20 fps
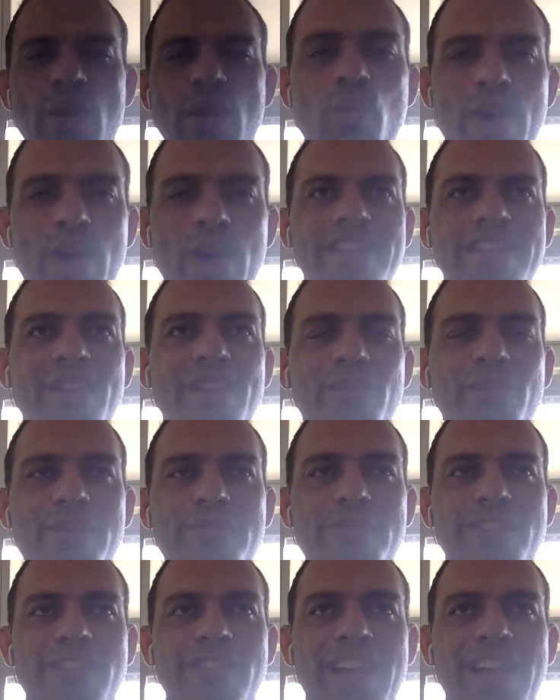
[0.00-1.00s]
went to the
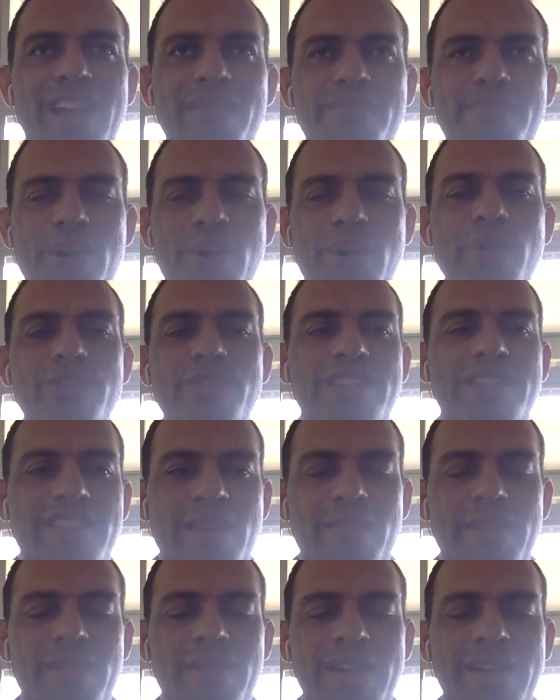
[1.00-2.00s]
website, posed to
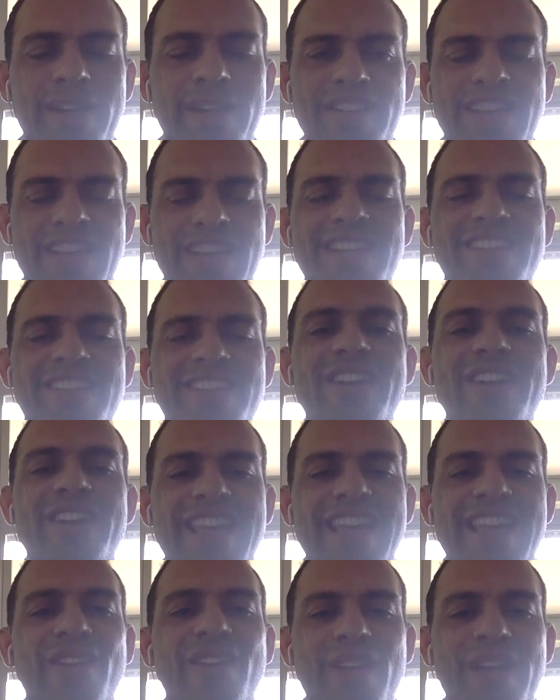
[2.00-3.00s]
somebody else, and started
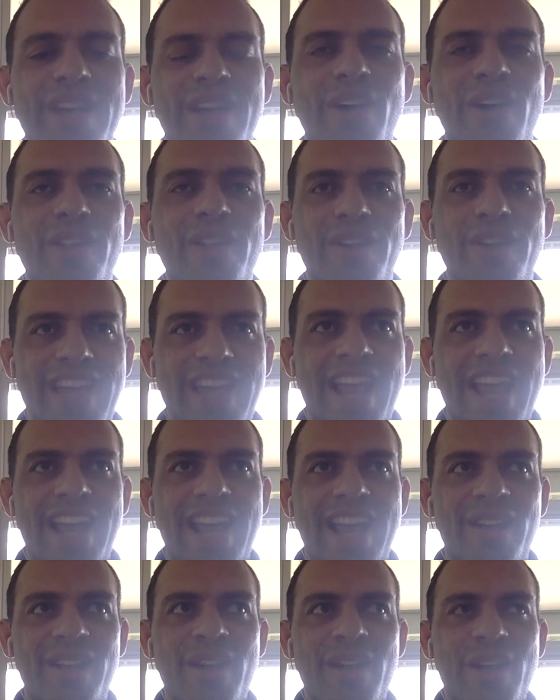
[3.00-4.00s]
downloading all their
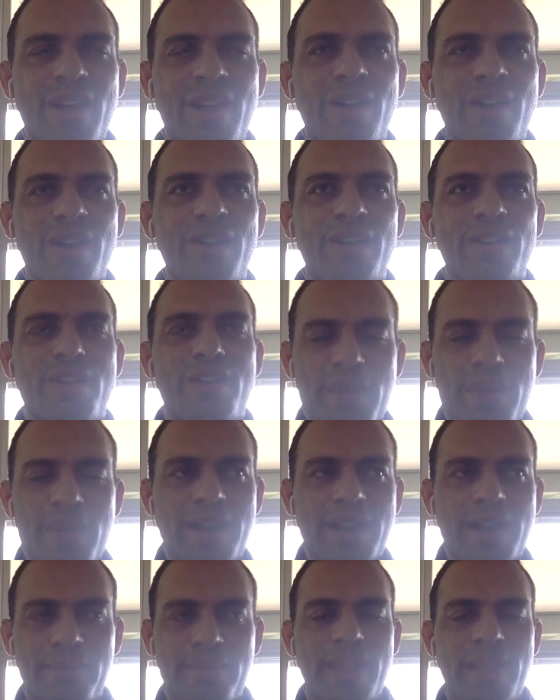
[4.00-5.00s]
data from a
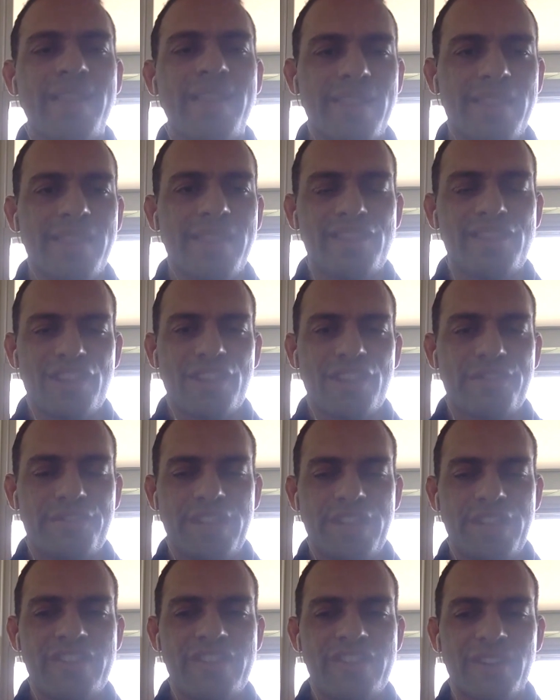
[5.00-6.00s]
completely legit
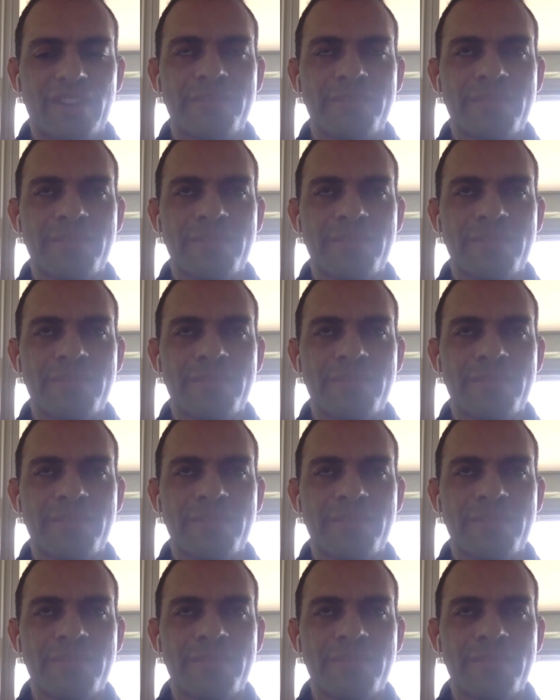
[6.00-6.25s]
feature.